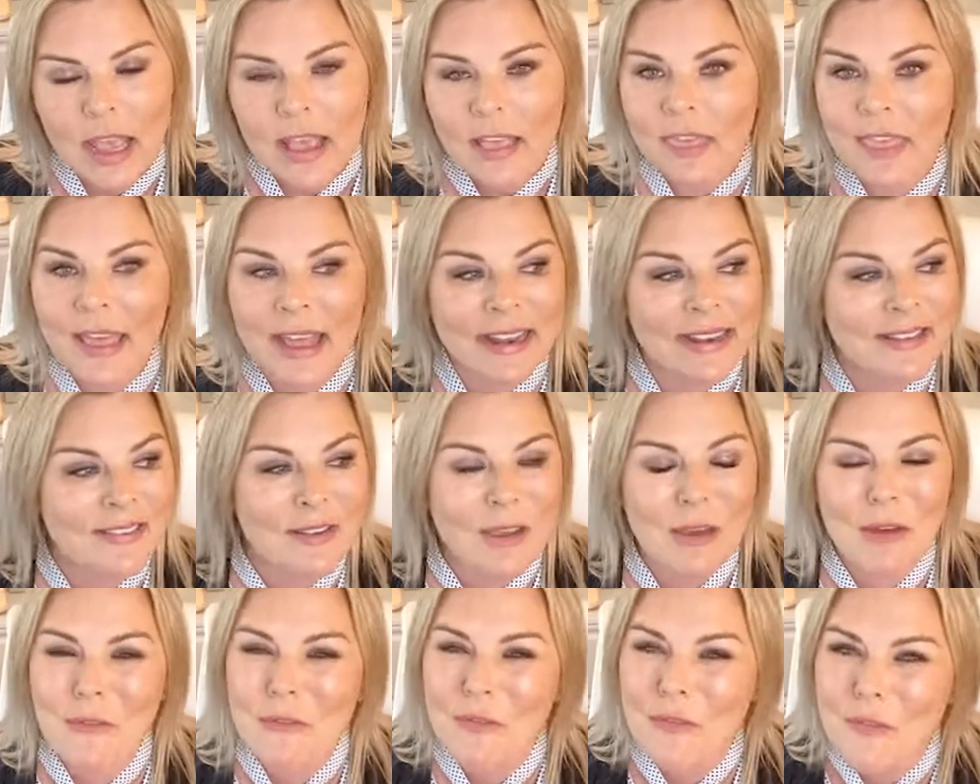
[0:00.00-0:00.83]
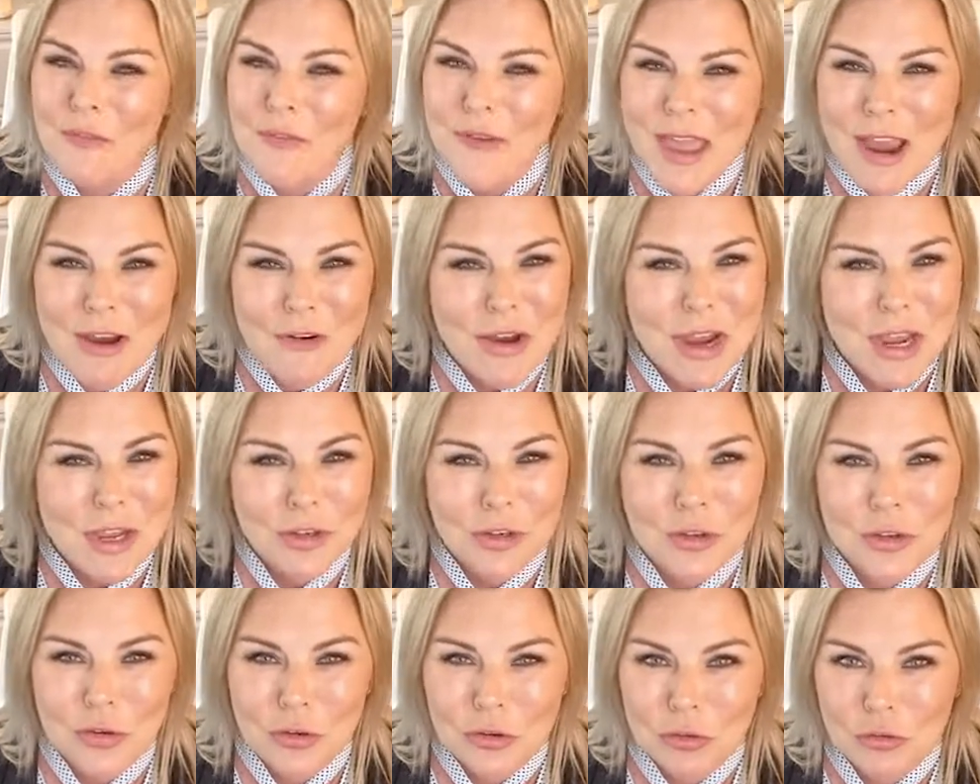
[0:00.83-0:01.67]
That is very
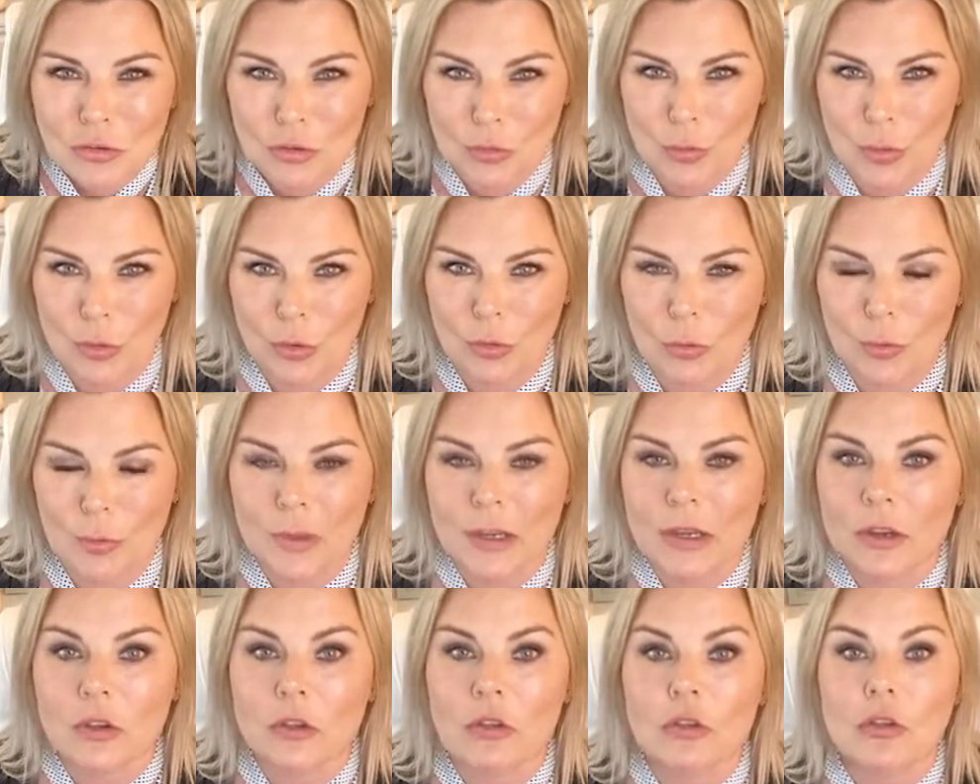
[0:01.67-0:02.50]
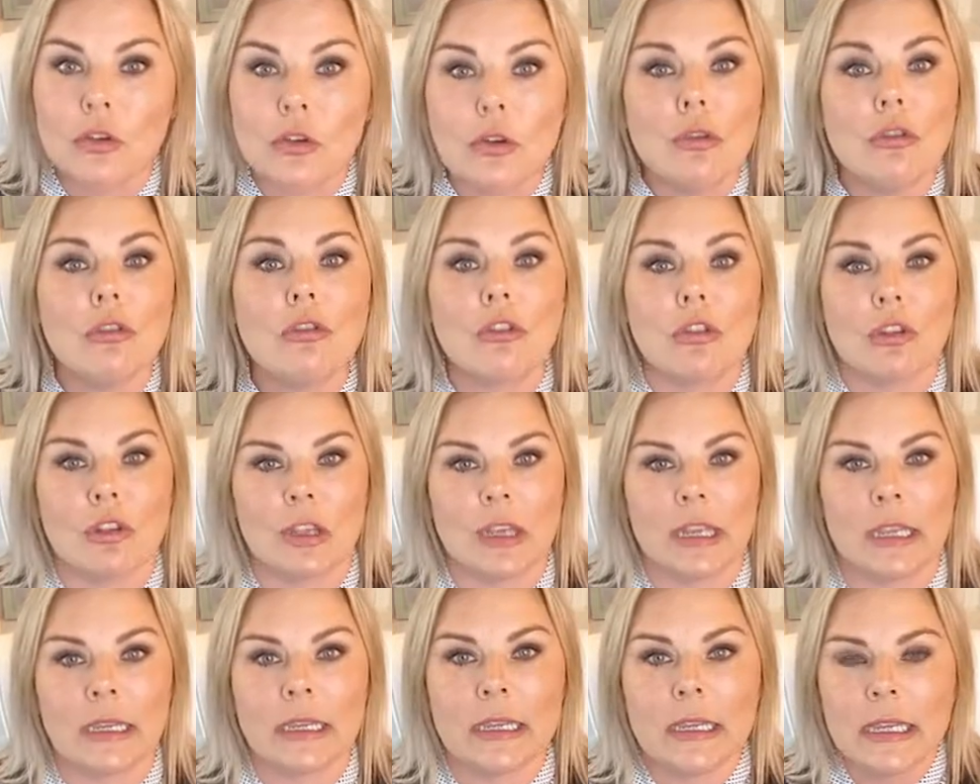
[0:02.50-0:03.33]
unusual because
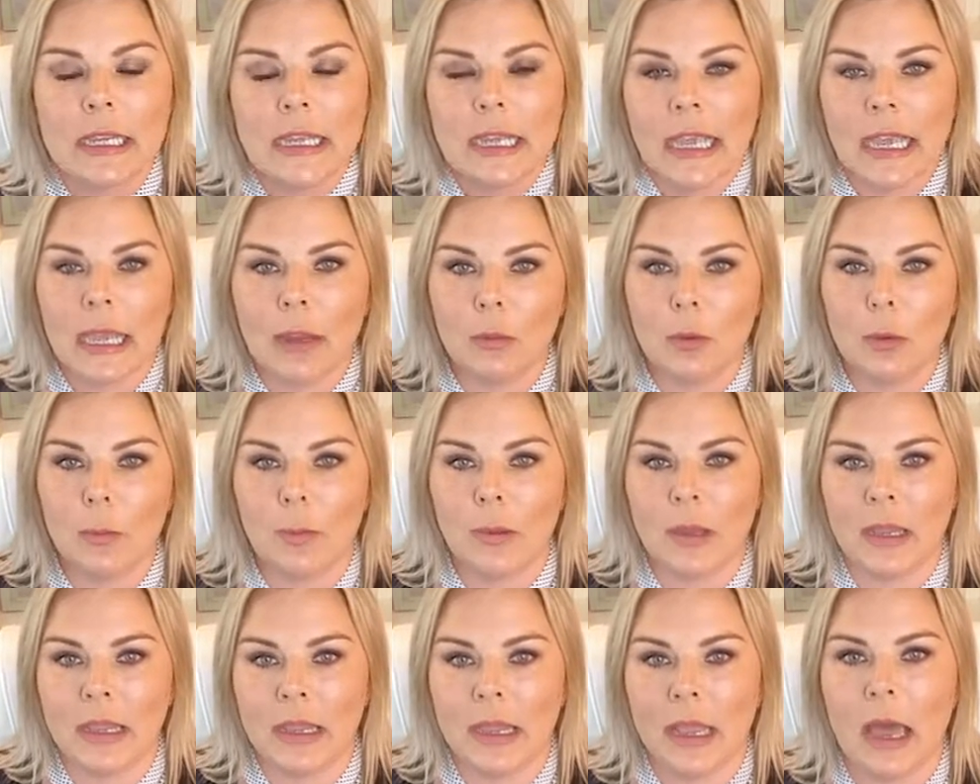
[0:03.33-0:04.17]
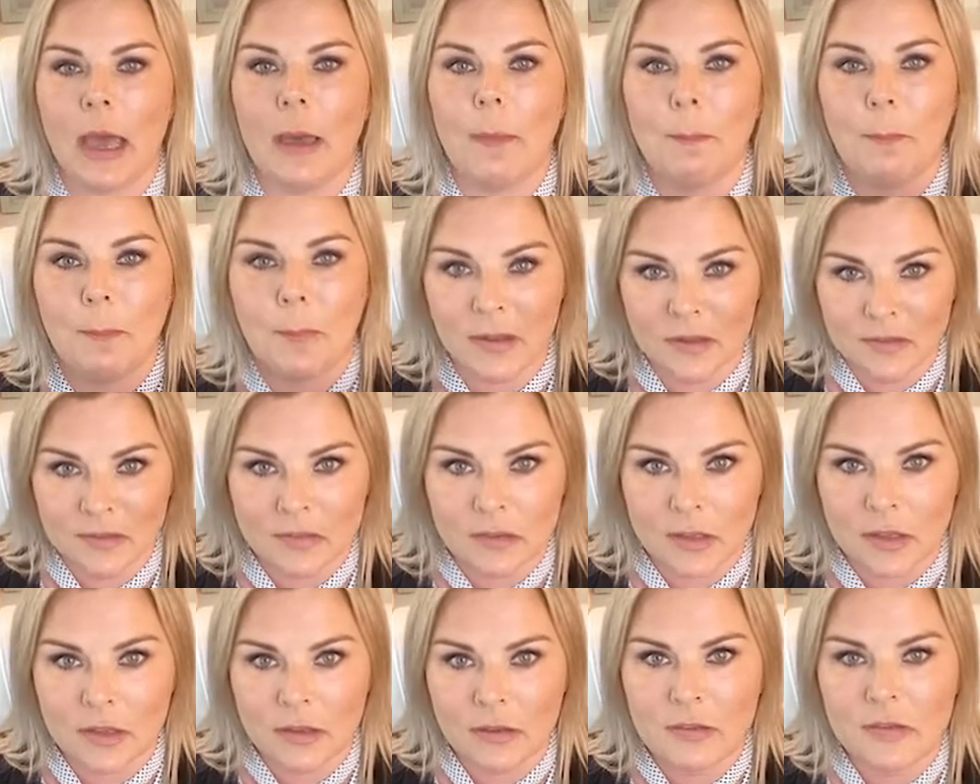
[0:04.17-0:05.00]
usually it would be a
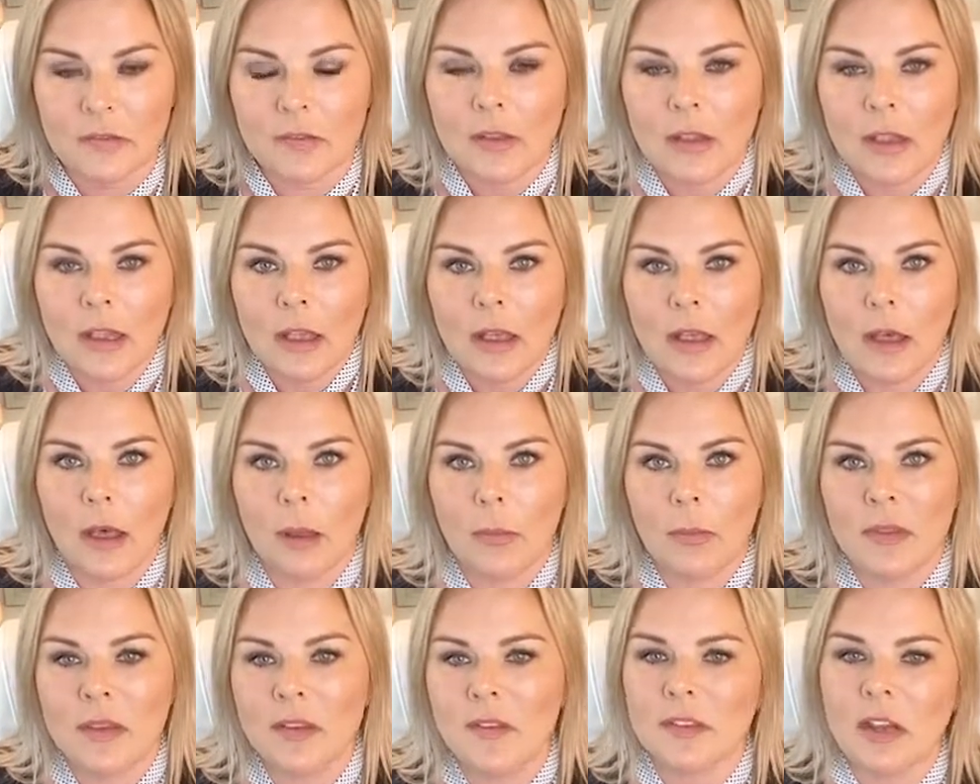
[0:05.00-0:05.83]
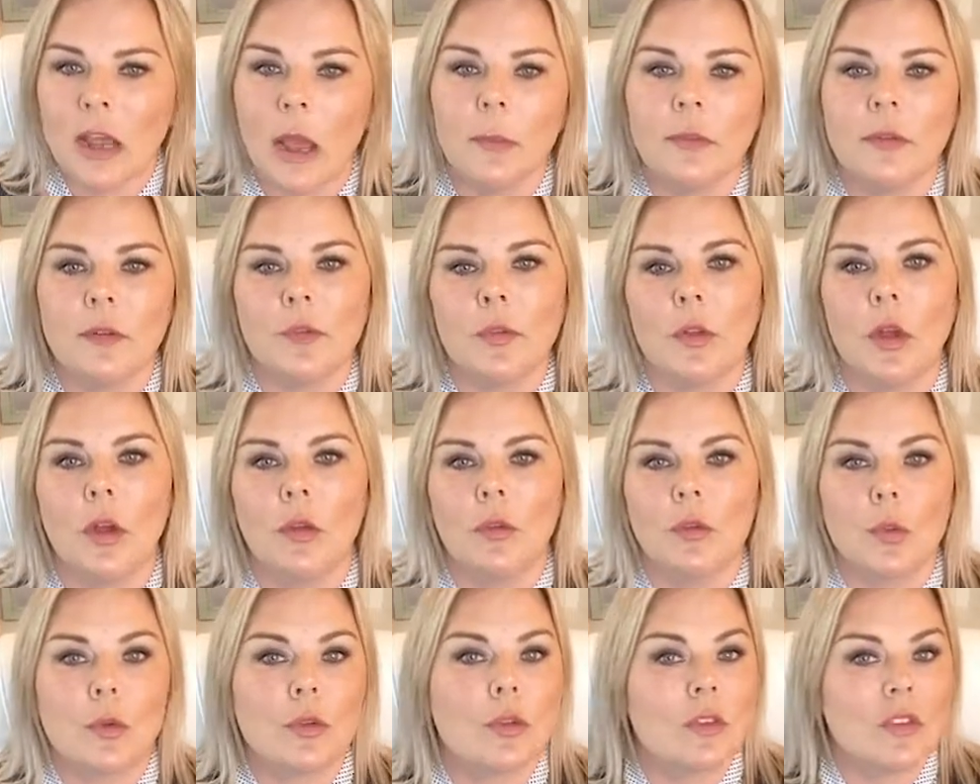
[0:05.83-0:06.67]
business, these types of
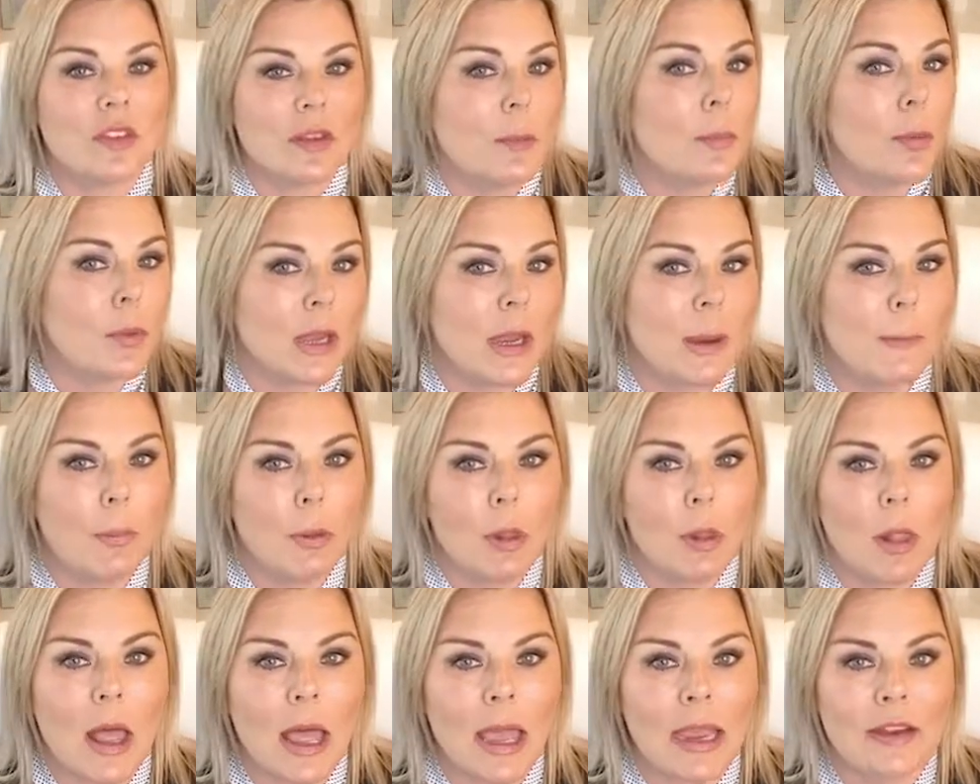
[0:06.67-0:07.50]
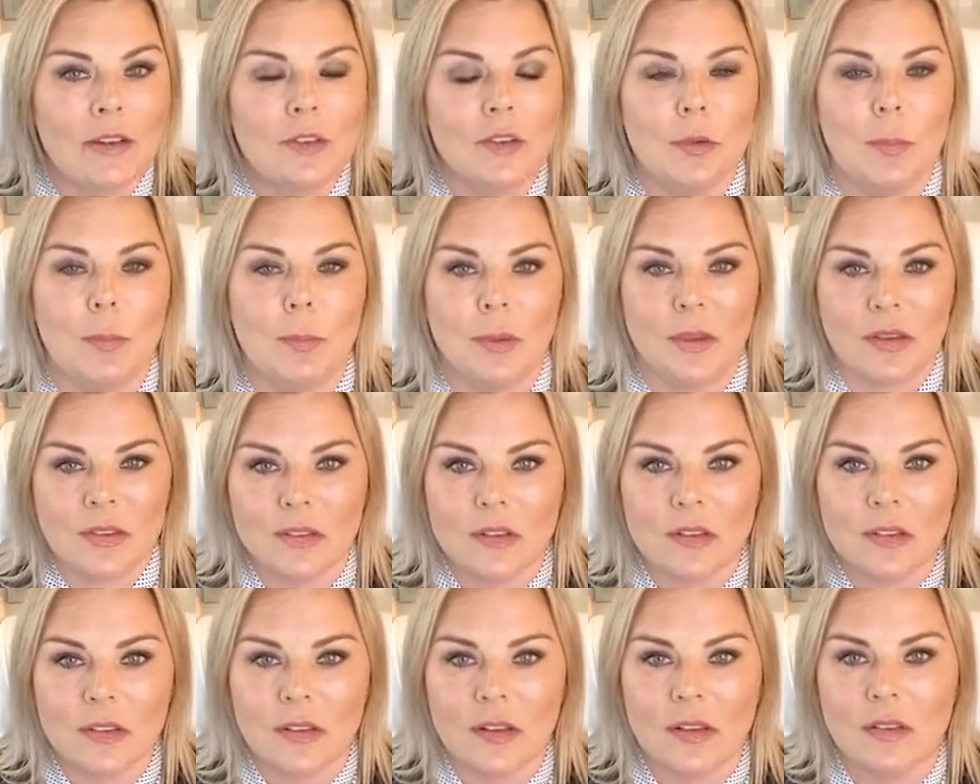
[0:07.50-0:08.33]
loans would simply apply to
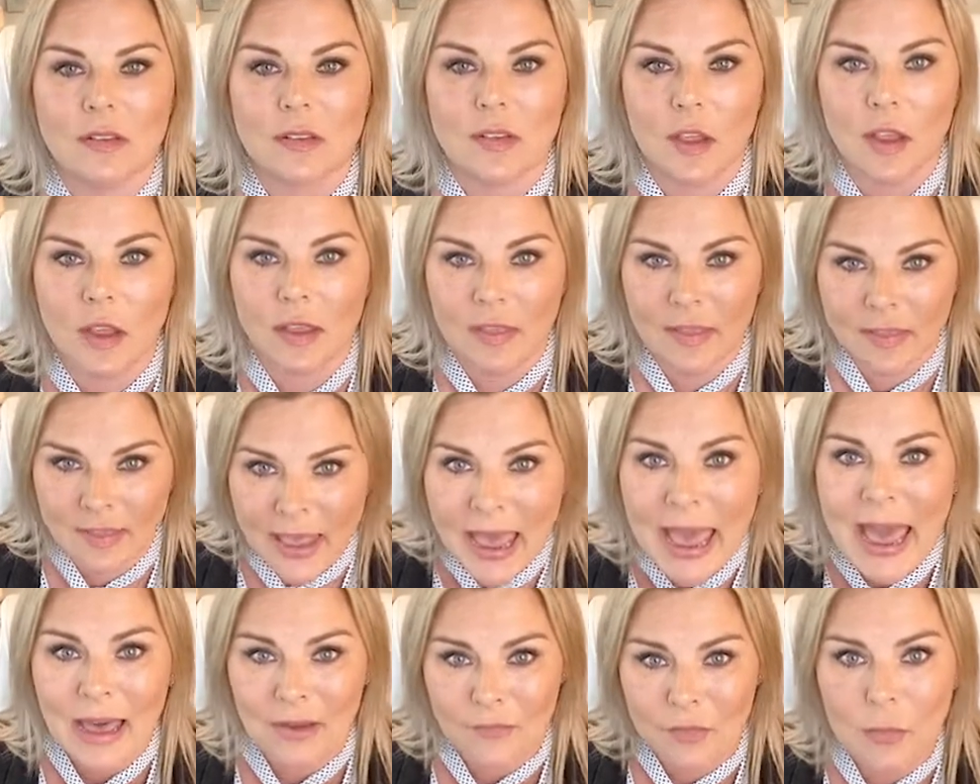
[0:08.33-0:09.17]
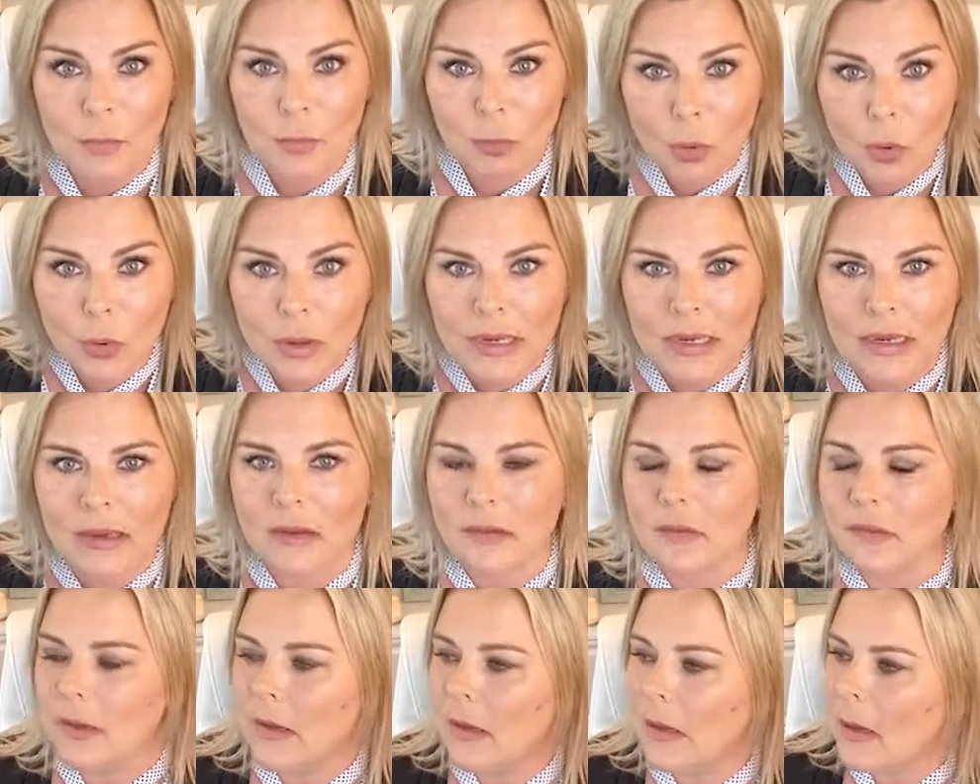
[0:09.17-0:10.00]
businesses that have
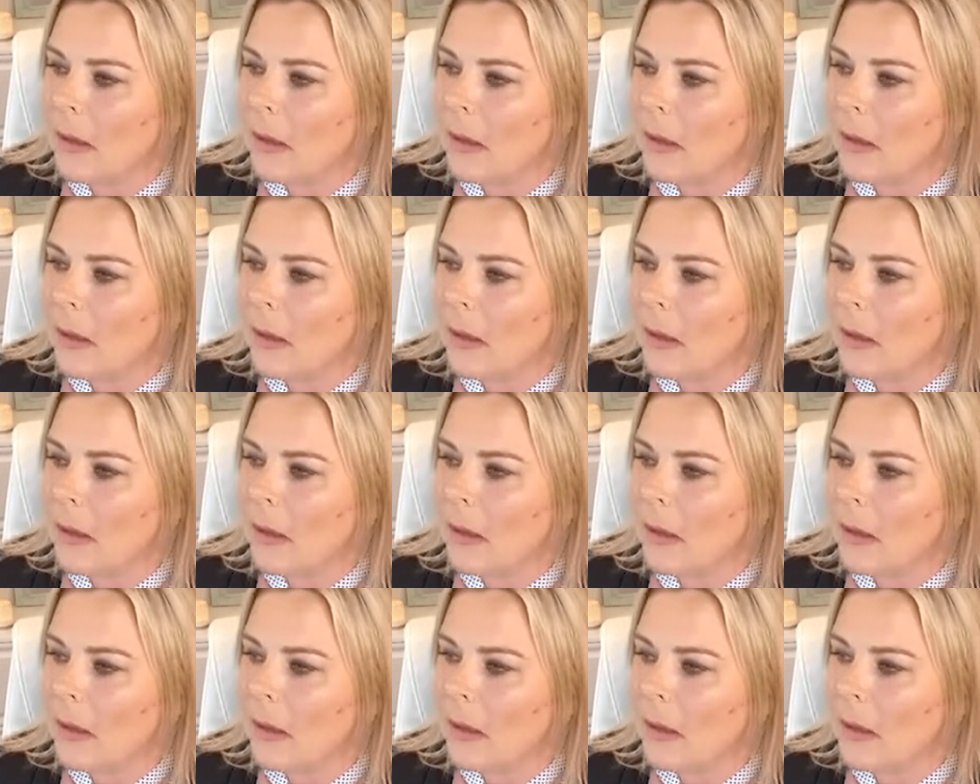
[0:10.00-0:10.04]
employees.